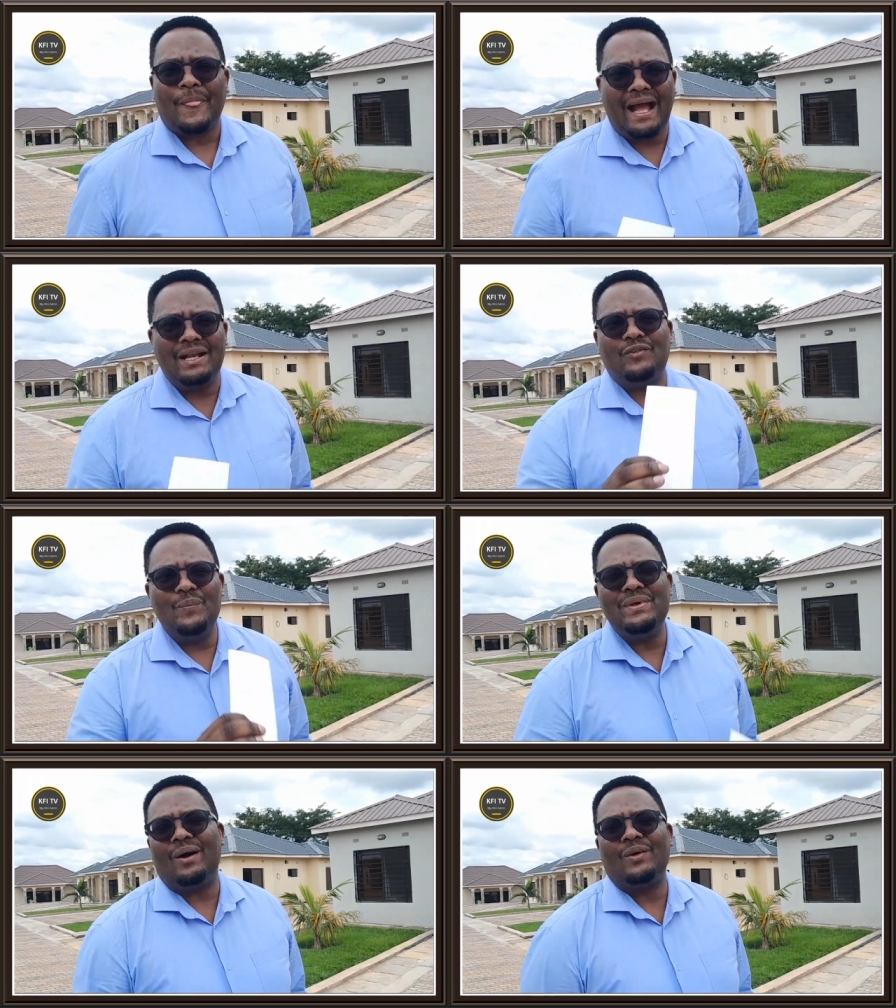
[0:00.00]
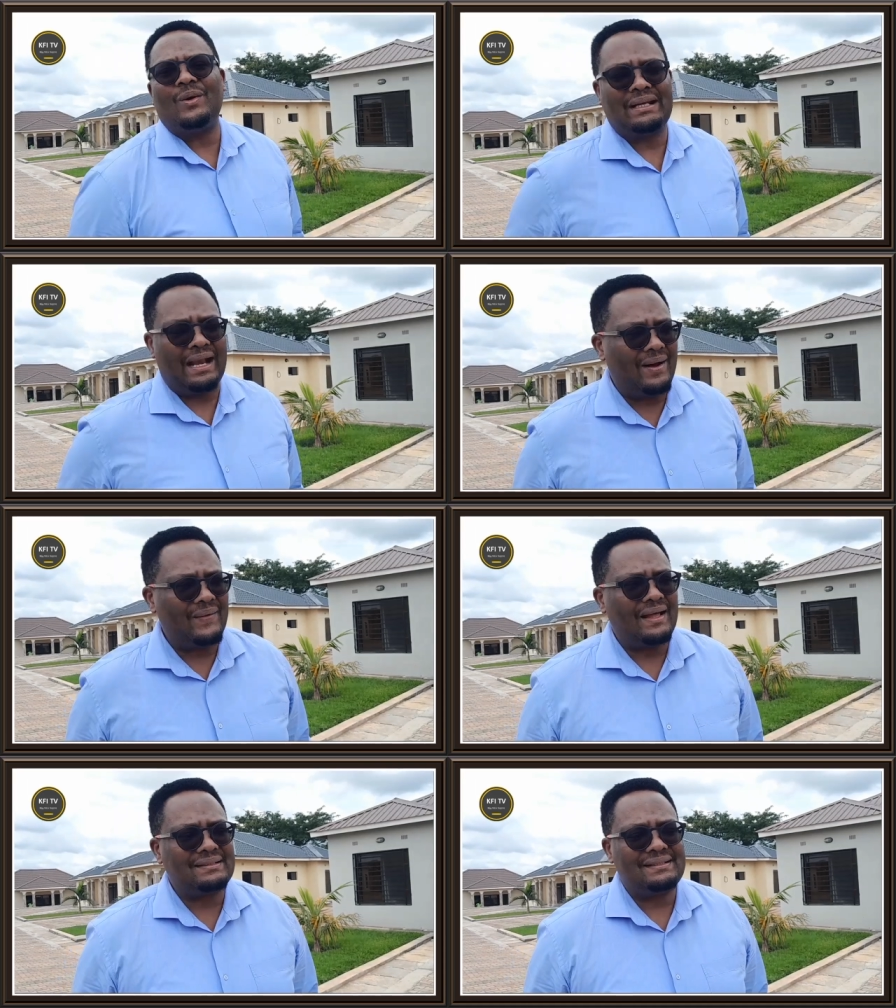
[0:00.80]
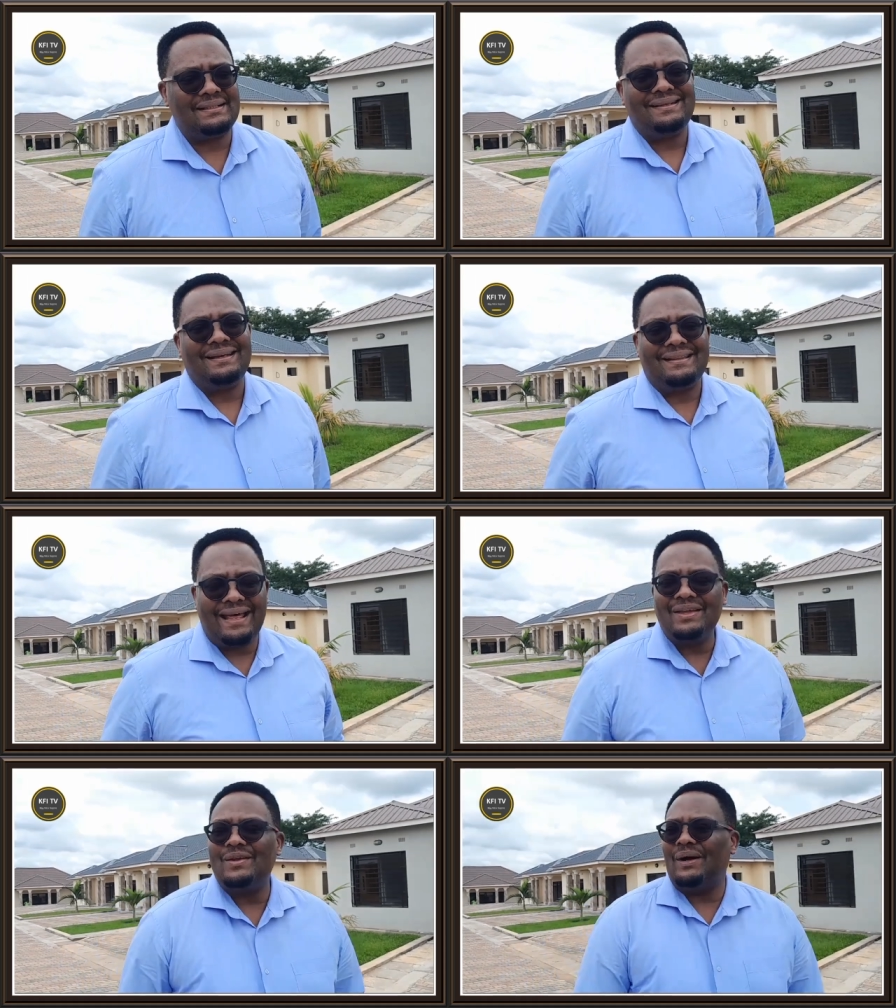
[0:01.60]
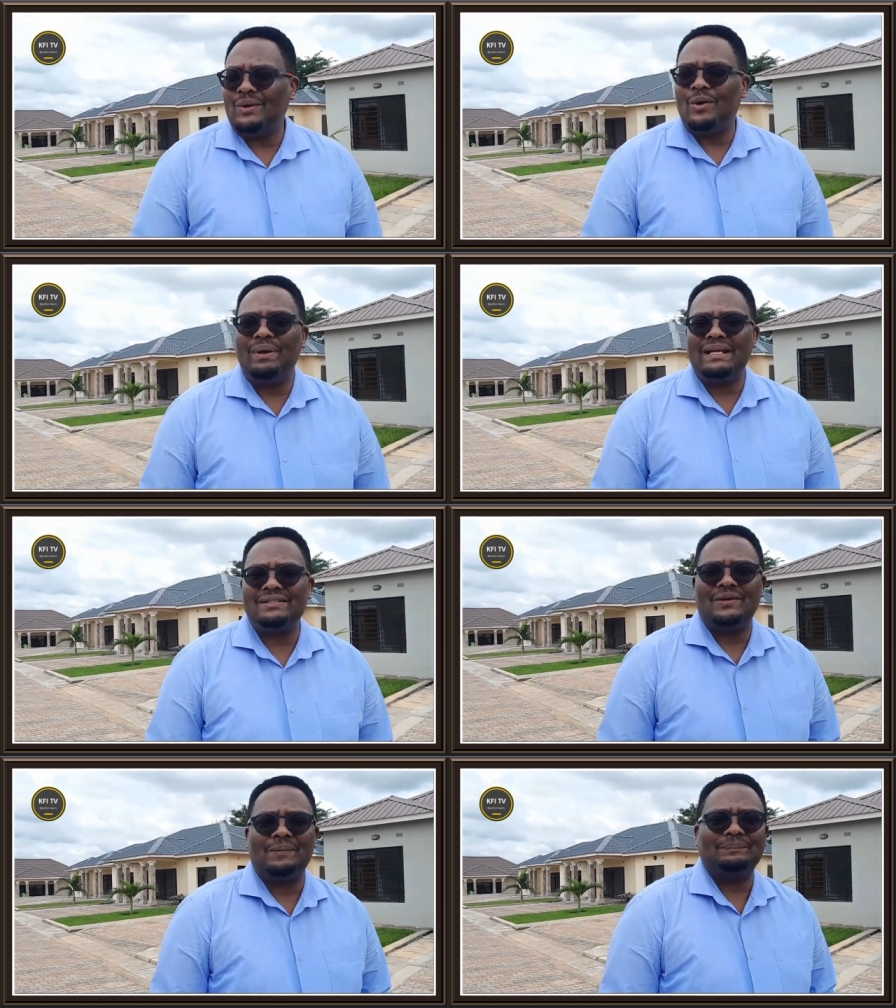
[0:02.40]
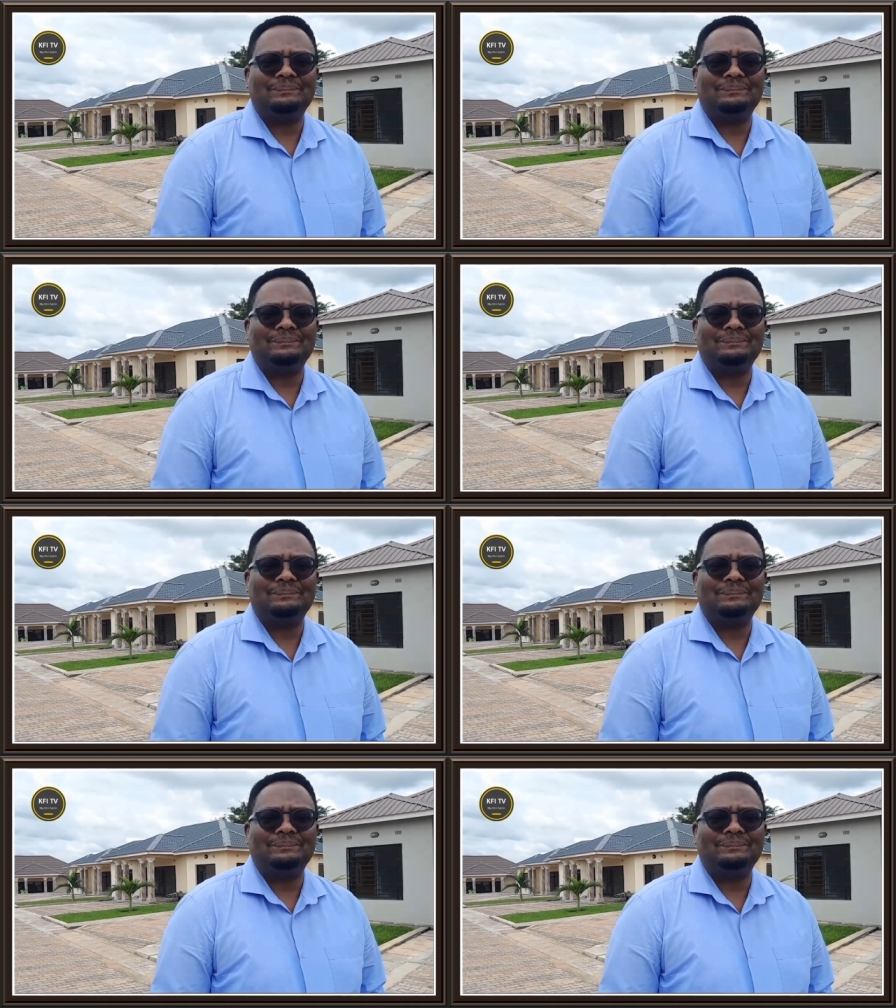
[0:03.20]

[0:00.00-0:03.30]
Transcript: And for me, I'll not allow that. Thank you and God bless you.